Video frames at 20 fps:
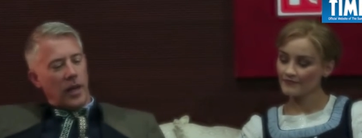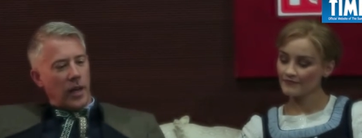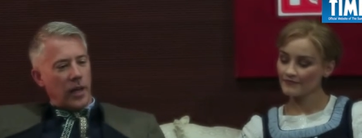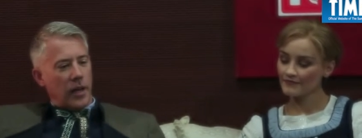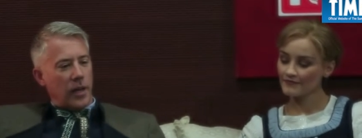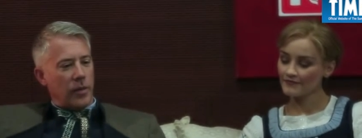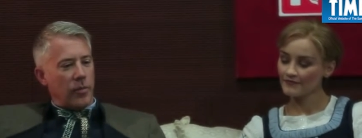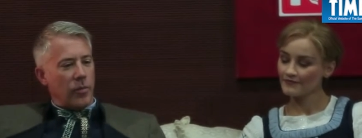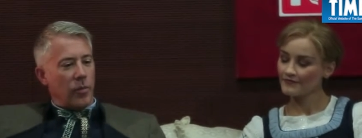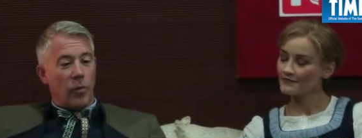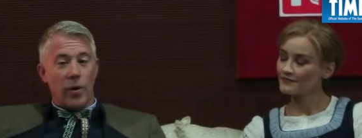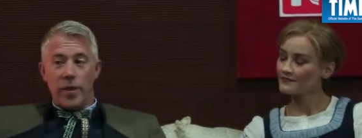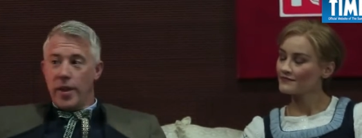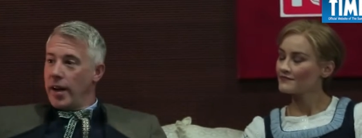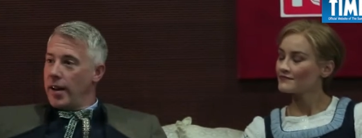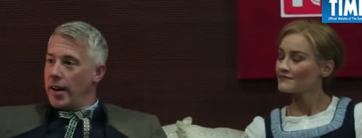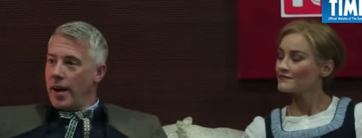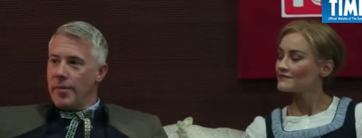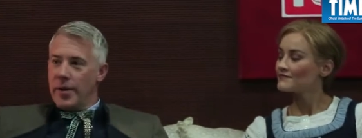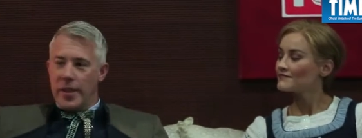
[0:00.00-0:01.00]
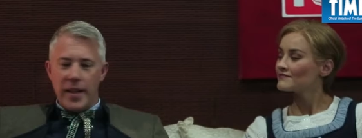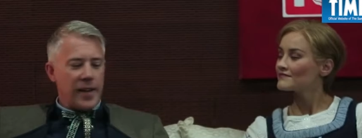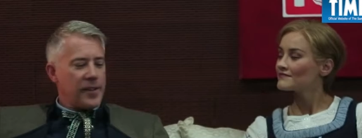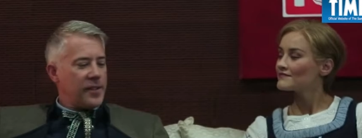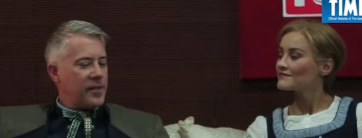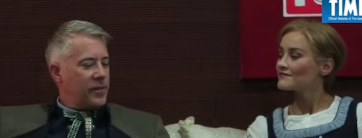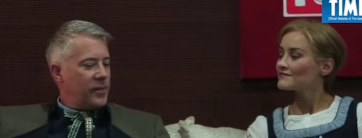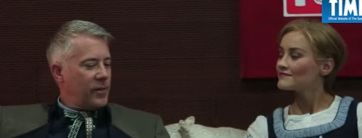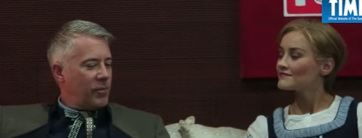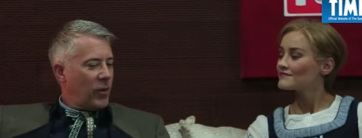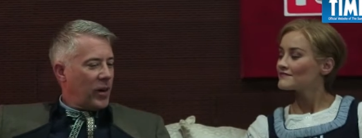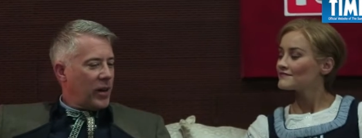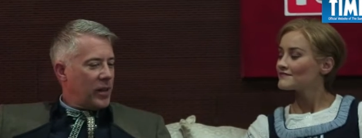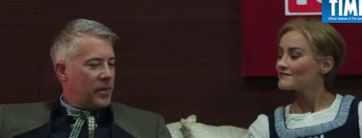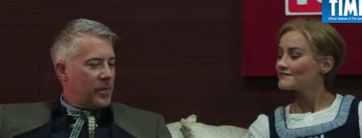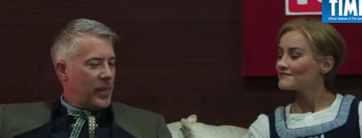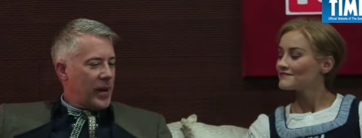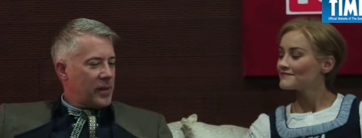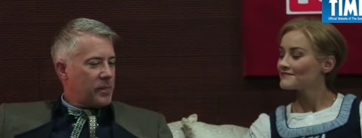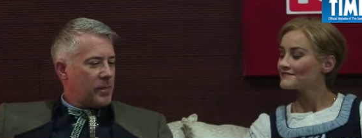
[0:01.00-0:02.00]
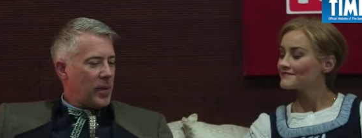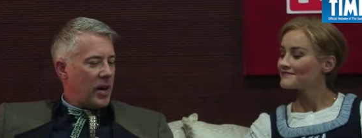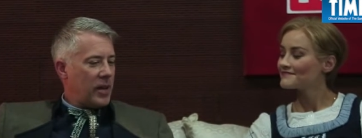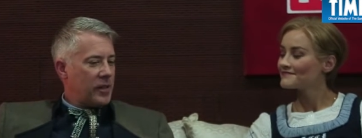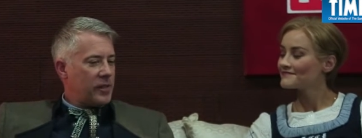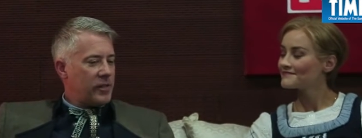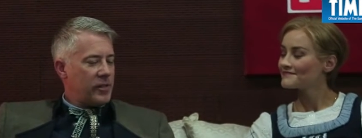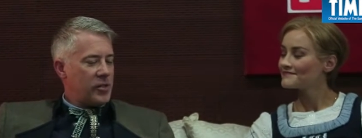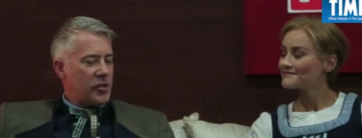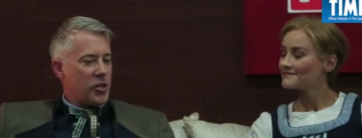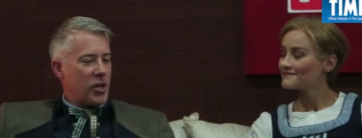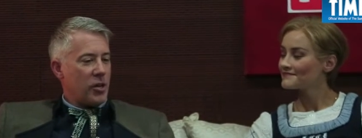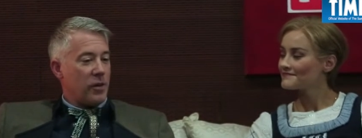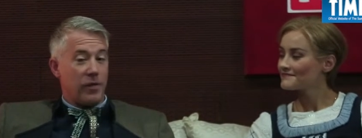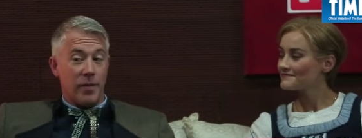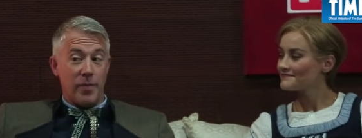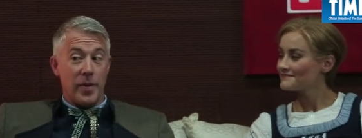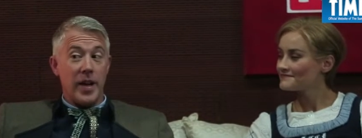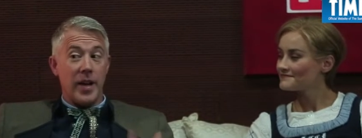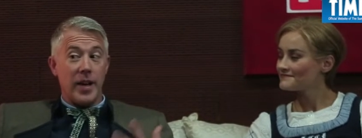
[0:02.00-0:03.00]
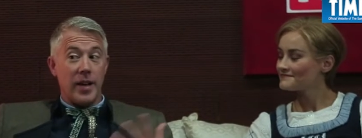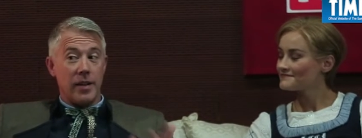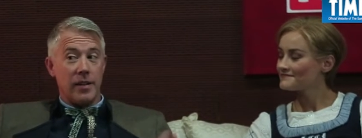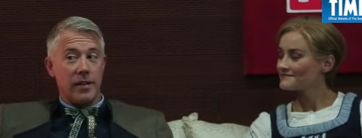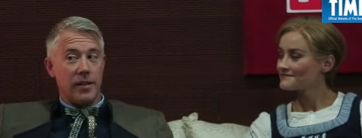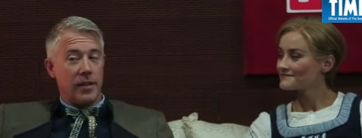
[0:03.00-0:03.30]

Speaker 1: Um, well, that, I mean, that's one of the best parts of the show for me.